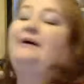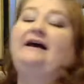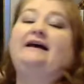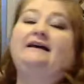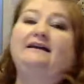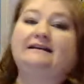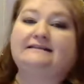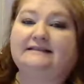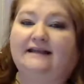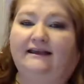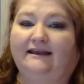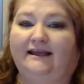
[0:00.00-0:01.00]
but it's
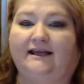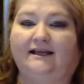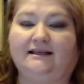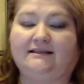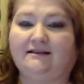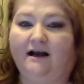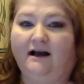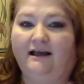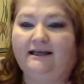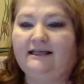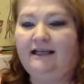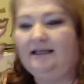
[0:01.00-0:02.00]
nothing, it's not
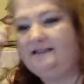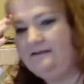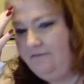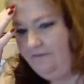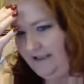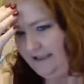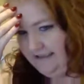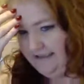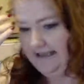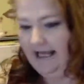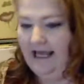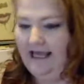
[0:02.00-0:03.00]
any different
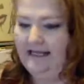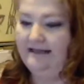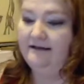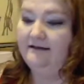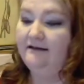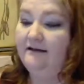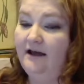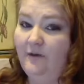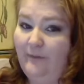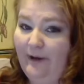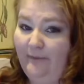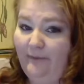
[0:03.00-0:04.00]
than a
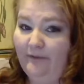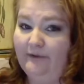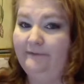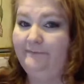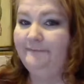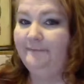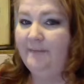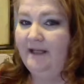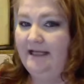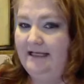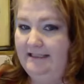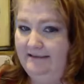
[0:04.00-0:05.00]
bell pull,
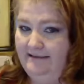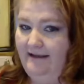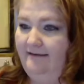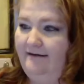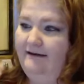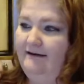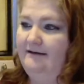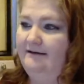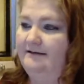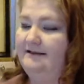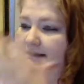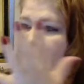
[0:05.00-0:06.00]
is that
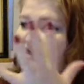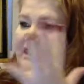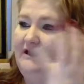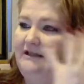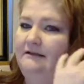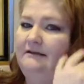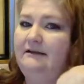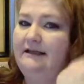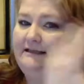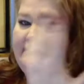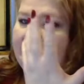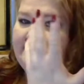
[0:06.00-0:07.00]
the stitching
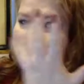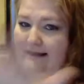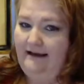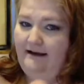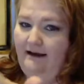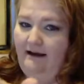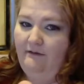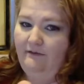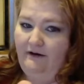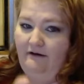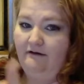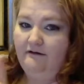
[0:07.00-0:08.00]
is out
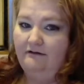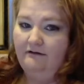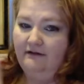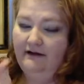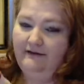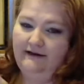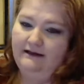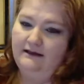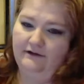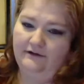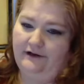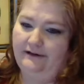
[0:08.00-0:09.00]
there and they can
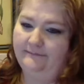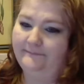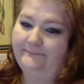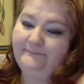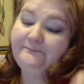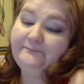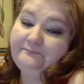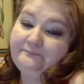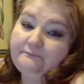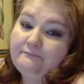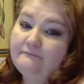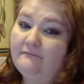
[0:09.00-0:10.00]
get dirty.
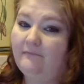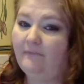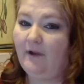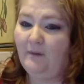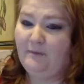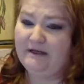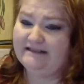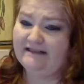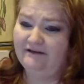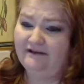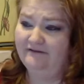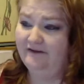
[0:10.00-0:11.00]
But it's
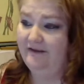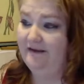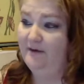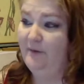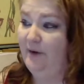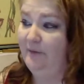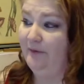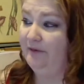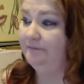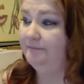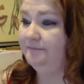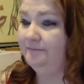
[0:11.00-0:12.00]
no different than a bell
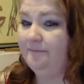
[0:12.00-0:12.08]
pull.